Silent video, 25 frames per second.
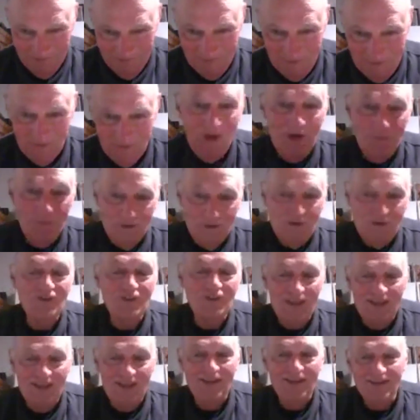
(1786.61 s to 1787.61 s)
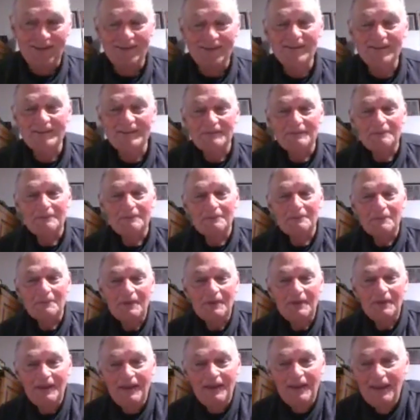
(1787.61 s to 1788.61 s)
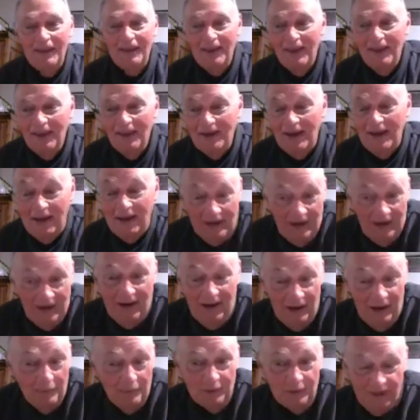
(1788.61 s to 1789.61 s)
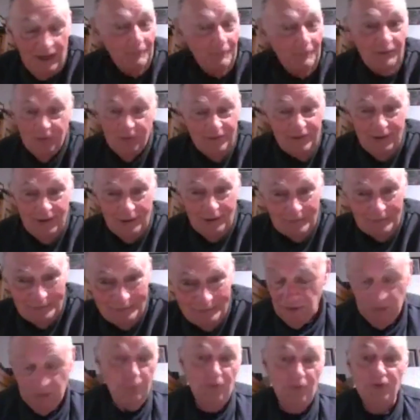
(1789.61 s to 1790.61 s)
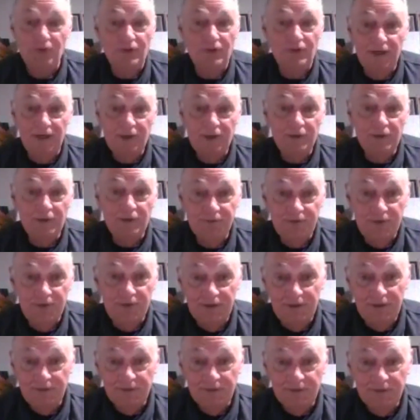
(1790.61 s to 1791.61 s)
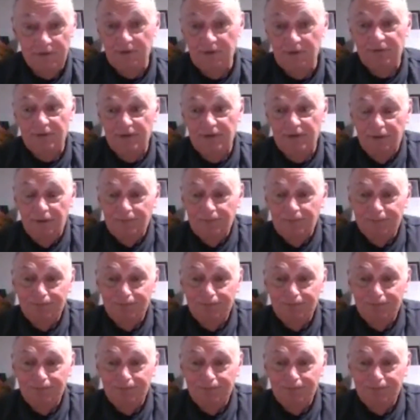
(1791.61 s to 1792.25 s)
So I would stay and I'd hang out with Tommy DeVito. His brother Nick lived there, Nick DeVito.